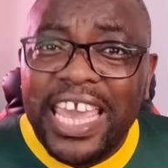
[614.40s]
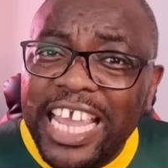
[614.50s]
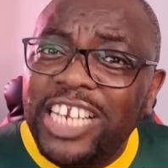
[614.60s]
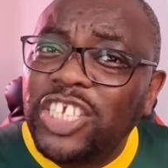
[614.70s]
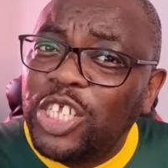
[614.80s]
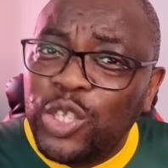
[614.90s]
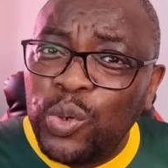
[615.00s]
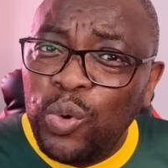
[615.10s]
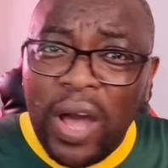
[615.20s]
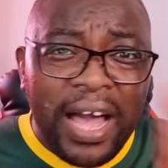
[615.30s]
English and
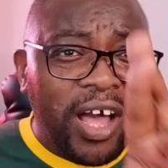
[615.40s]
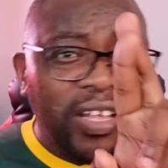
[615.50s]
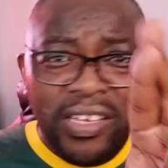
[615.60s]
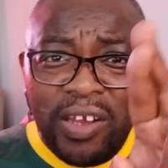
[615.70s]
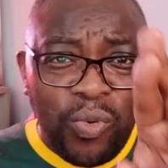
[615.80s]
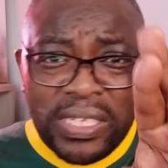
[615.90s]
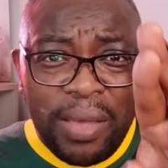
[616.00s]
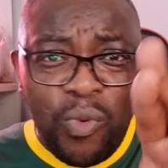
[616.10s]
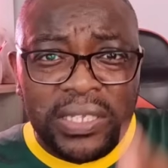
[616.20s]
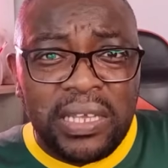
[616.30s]
Zulu are in the
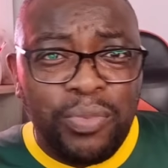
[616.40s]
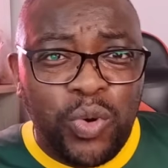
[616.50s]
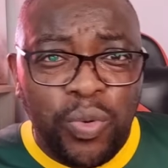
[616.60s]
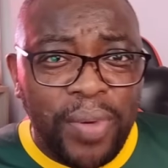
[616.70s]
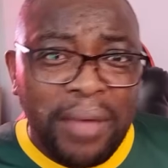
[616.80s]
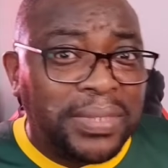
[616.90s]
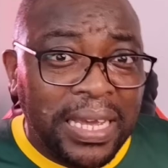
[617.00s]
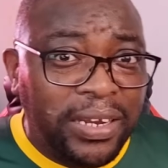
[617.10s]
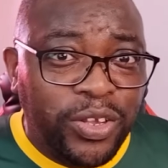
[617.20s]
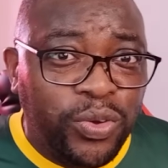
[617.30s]
same WhatsApp group, I'm
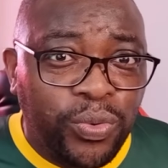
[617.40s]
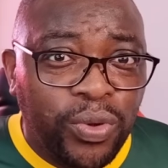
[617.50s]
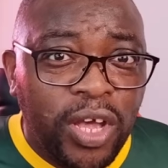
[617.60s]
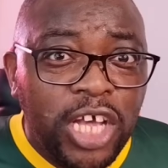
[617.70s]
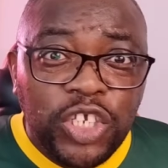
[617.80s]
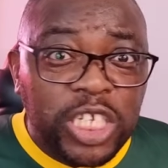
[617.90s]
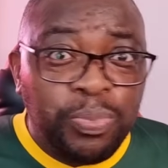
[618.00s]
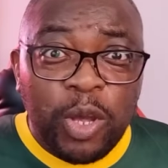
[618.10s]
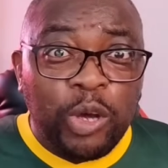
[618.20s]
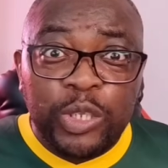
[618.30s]
telling you. Just
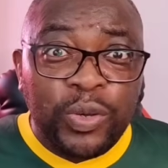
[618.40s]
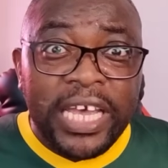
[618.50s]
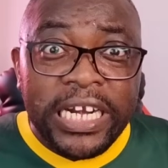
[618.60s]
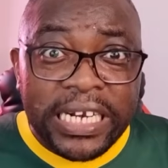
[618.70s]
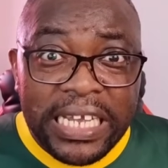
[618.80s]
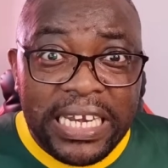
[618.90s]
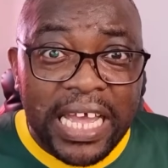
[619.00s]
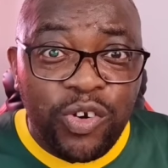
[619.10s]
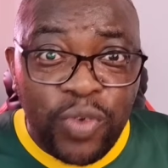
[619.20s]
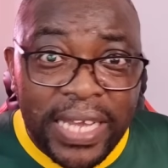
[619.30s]
because you can read
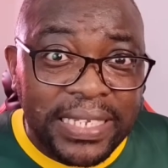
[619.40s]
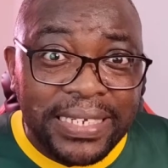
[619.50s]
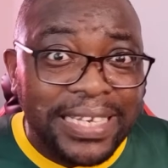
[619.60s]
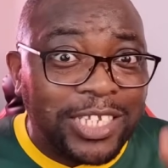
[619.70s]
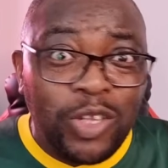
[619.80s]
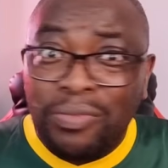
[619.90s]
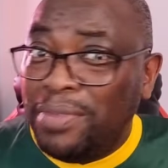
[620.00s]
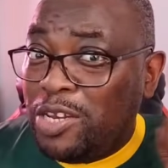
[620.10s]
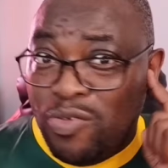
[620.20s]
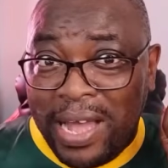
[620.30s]
and write it does not
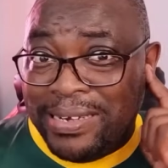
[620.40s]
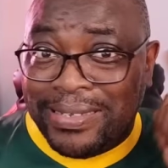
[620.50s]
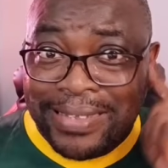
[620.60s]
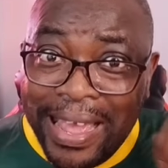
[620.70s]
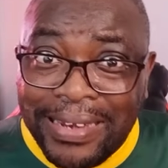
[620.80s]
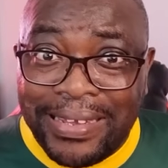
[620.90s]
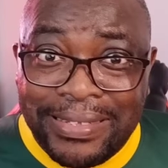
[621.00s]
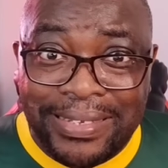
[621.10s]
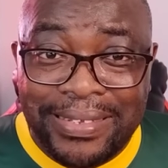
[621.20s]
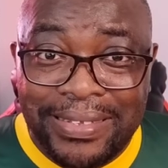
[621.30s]
mean you understand
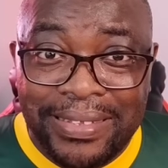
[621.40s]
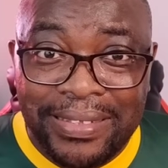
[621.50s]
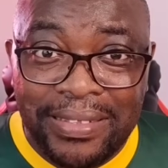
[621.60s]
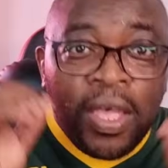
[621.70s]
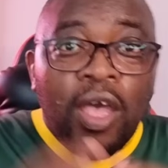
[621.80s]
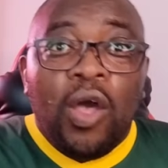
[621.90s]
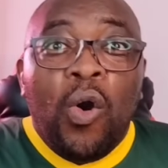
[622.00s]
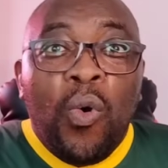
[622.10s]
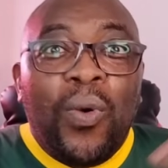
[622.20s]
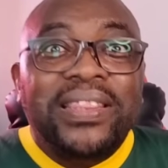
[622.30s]
it.
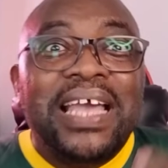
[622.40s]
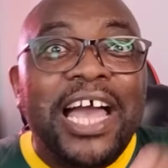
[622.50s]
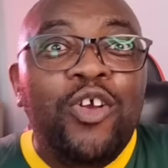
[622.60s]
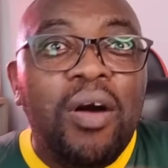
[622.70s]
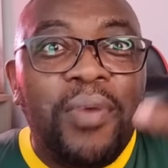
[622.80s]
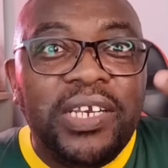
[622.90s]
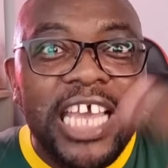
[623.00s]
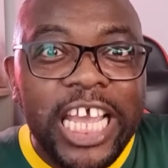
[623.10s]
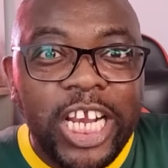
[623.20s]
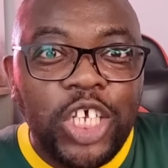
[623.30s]
One thing I know
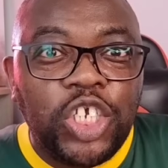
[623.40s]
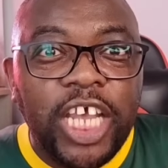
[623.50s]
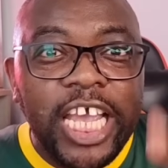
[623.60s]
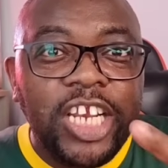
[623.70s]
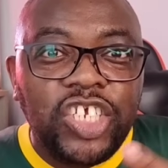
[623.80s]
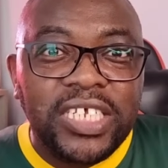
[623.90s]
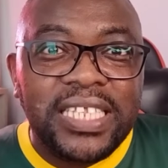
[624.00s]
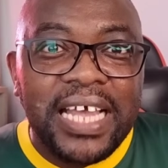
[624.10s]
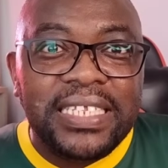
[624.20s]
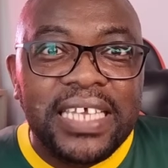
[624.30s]
about English, English is
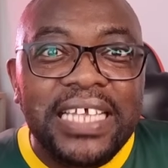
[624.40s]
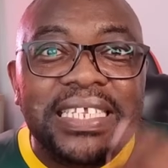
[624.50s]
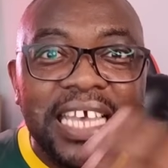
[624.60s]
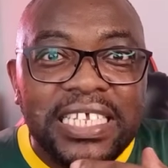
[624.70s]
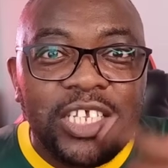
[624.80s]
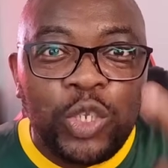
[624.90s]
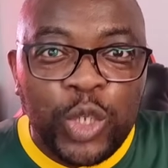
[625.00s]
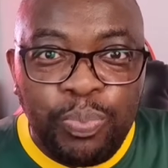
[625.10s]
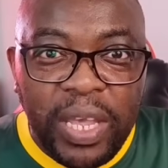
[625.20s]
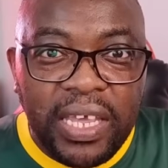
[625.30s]
that it's easy to
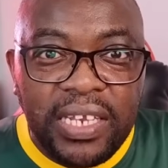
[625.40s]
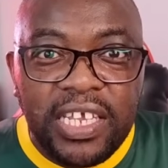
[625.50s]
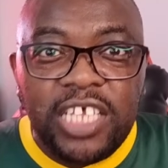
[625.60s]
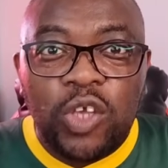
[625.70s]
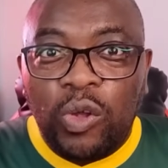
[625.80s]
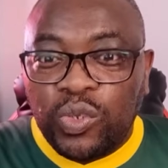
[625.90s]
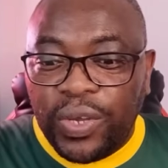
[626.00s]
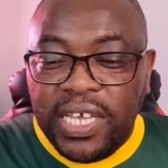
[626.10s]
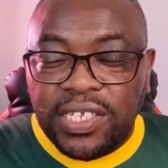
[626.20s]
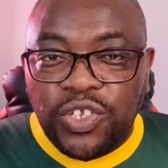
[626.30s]
speak it, it's
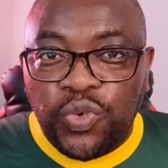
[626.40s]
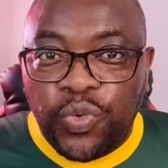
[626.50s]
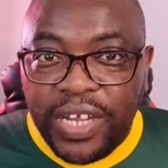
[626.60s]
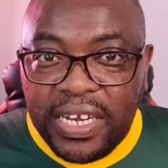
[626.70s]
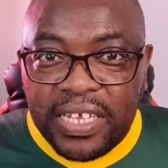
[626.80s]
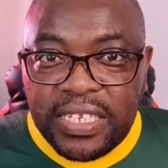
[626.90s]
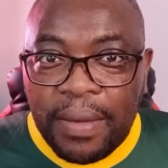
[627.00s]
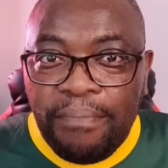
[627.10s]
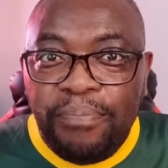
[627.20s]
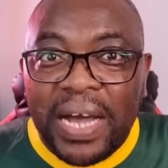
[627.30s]
also easy to read it,
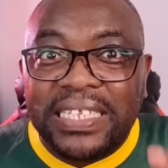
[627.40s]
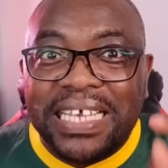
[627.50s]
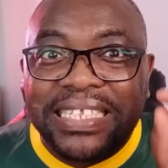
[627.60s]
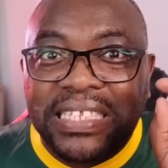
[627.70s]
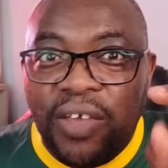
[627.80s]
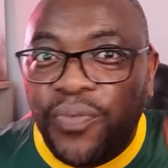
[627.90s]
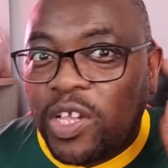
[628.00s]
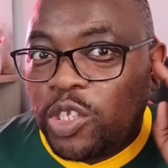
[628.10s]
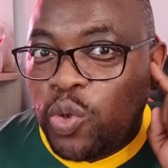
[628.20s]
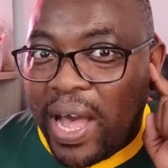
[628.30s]
but it's
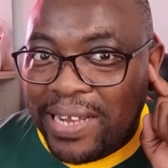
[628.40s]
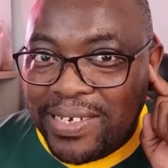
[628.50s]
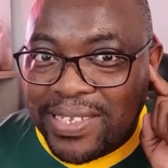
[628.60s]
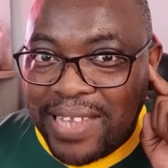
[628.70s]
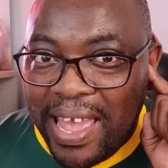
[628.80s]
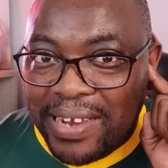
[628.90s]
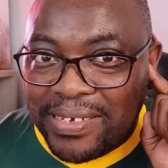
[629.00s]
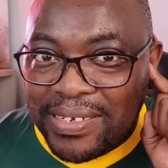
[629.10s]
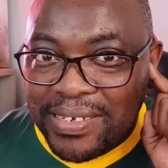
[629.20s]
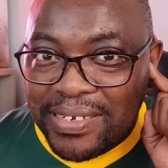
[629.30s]
difficult to understand.